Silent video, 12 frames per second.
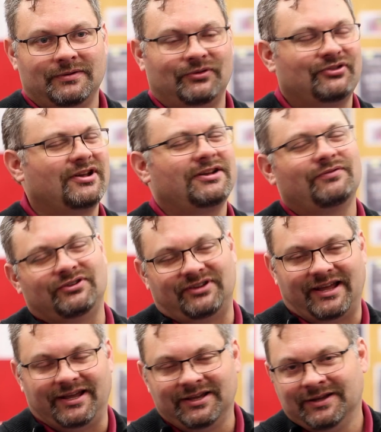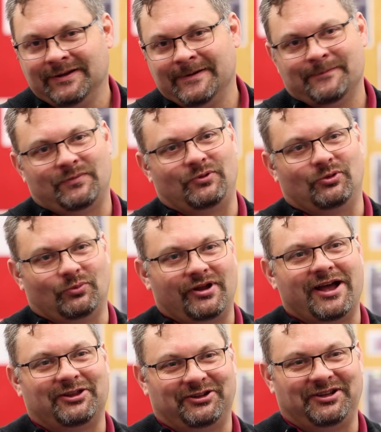It's not every day. I mean, the
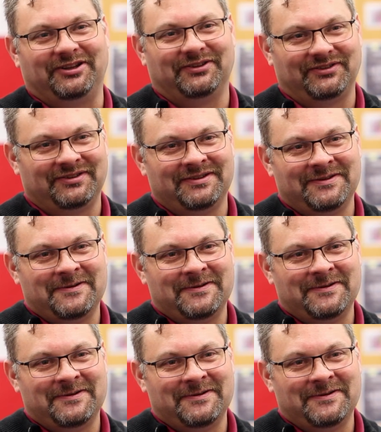reality is